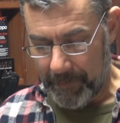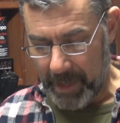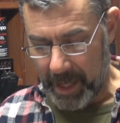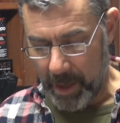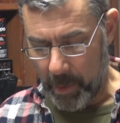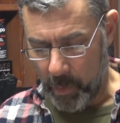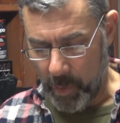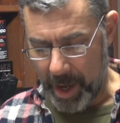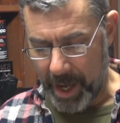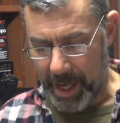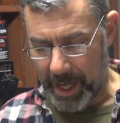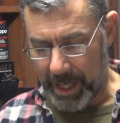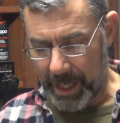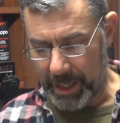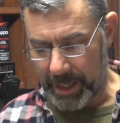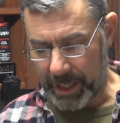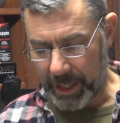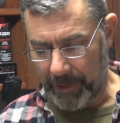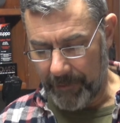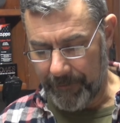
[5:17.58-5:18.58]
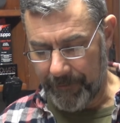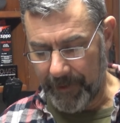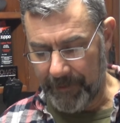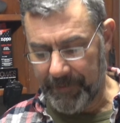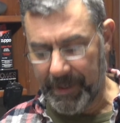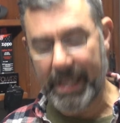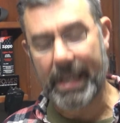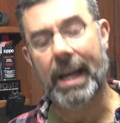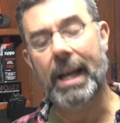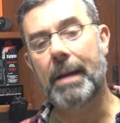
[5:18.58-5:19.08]
It weighs
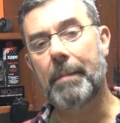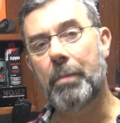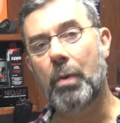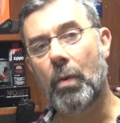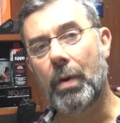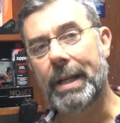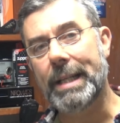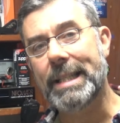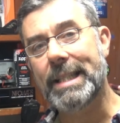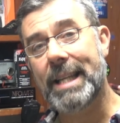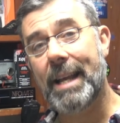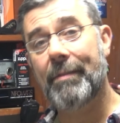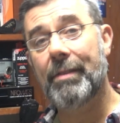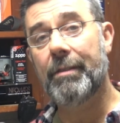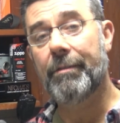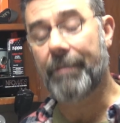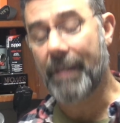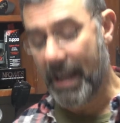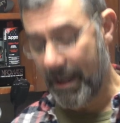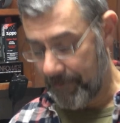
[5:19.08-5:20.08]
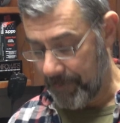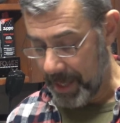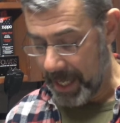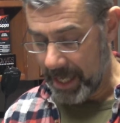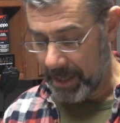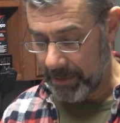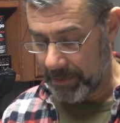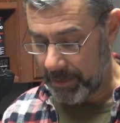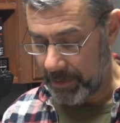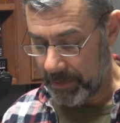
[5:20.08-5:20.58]
59.75
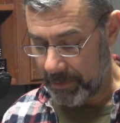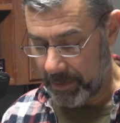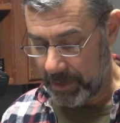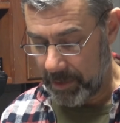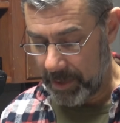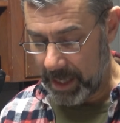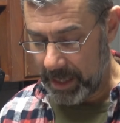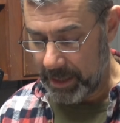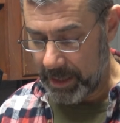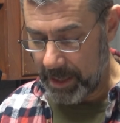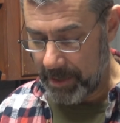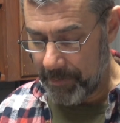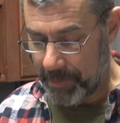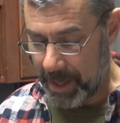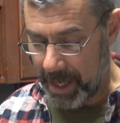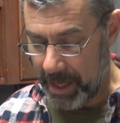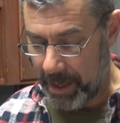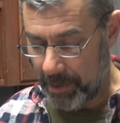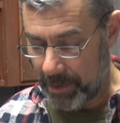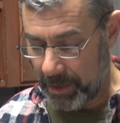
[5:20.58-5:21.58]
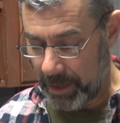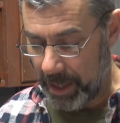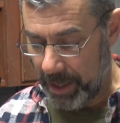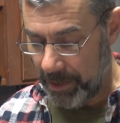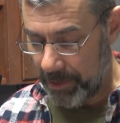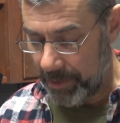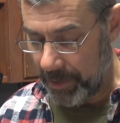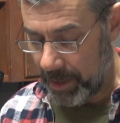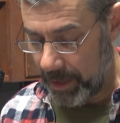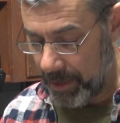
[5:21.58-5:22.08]
pounds, so that's not bad. It was
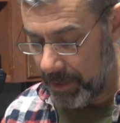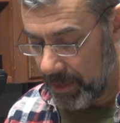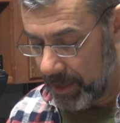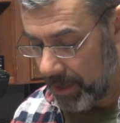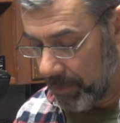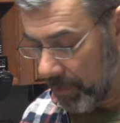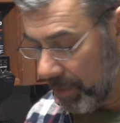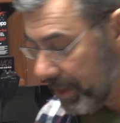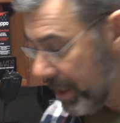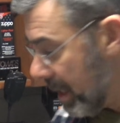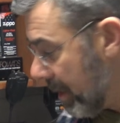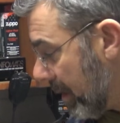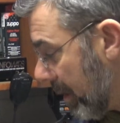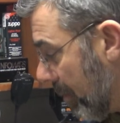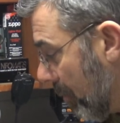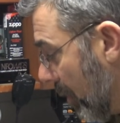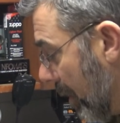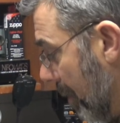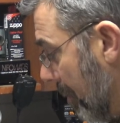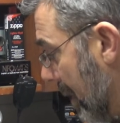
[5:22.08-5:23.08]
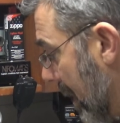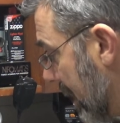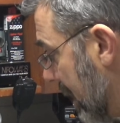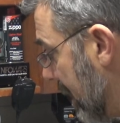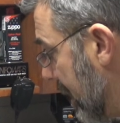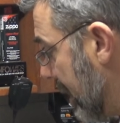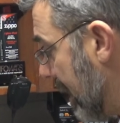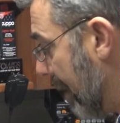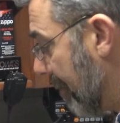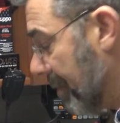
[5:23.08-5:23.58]
lighter than I thought it was. I thought it weighed about
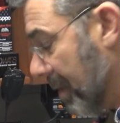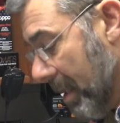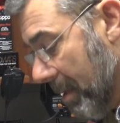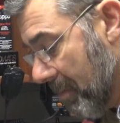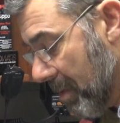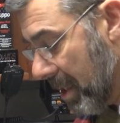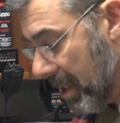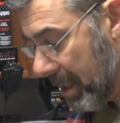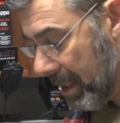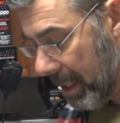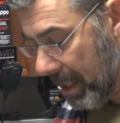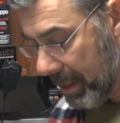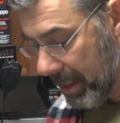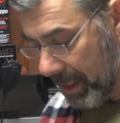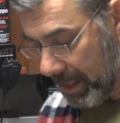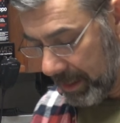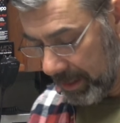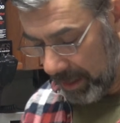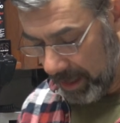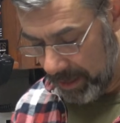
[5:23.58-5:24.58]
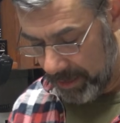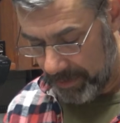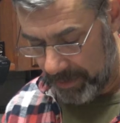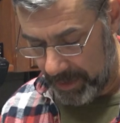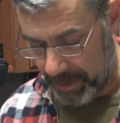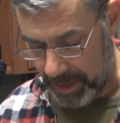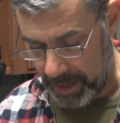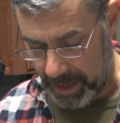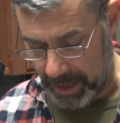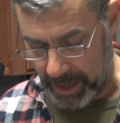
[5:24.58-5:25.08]
70, but it, it, it's lighter
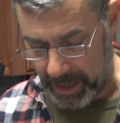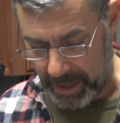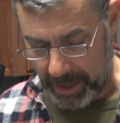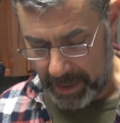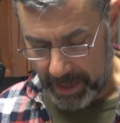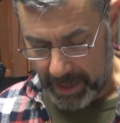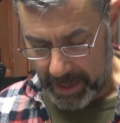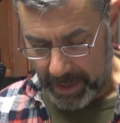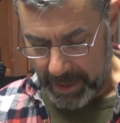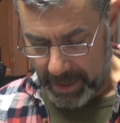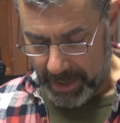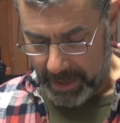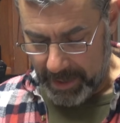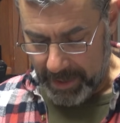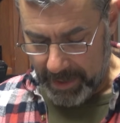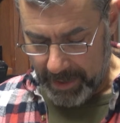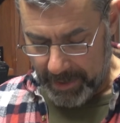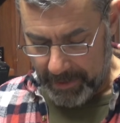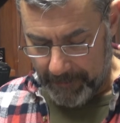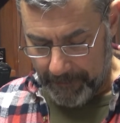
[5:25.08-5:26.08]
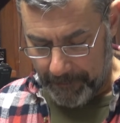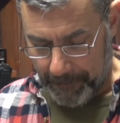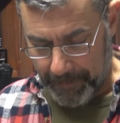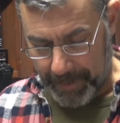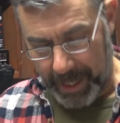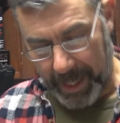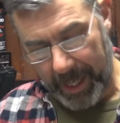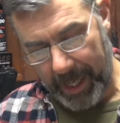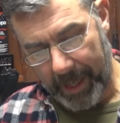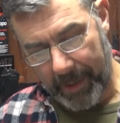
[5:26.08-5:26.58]
than that.
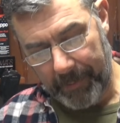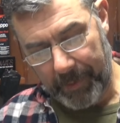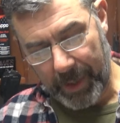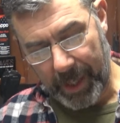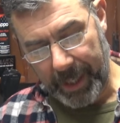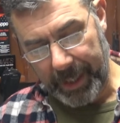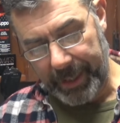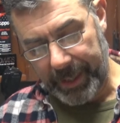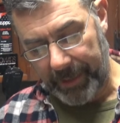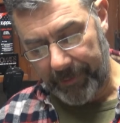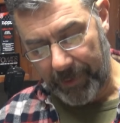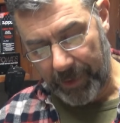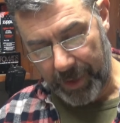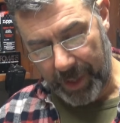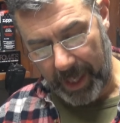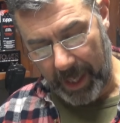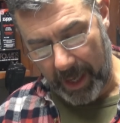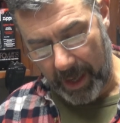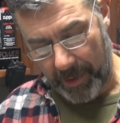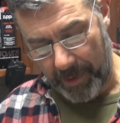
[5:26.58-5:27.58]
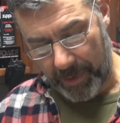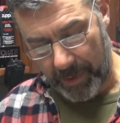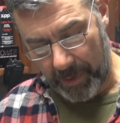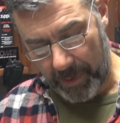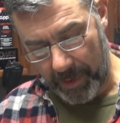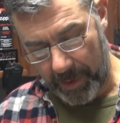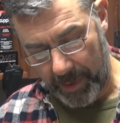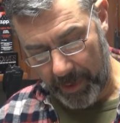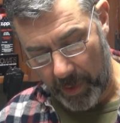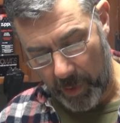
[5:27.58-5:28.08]
And I'm trying to see if there's any
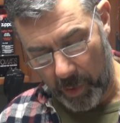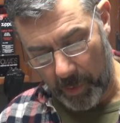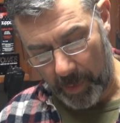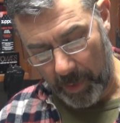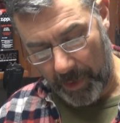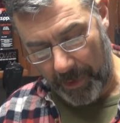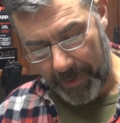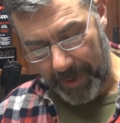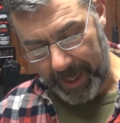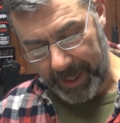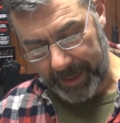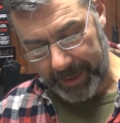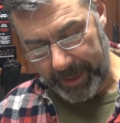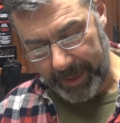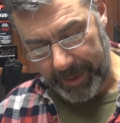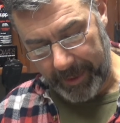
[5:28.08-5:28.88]
other notable things